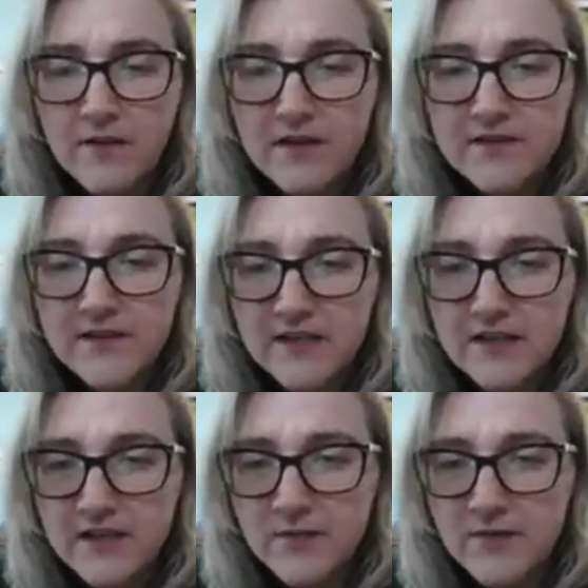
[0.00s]
I'm going to say
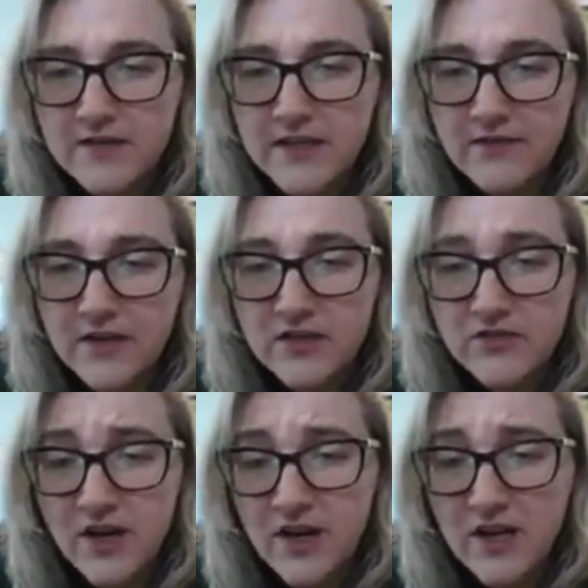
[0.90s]
to this person, give it a
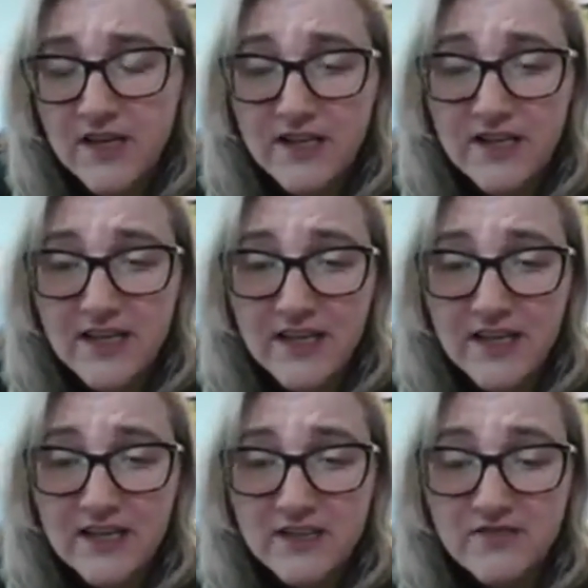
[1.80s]
try
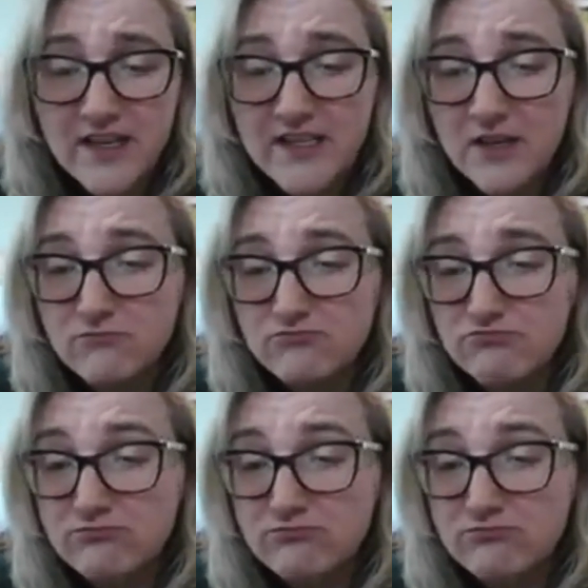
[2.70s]
and find out.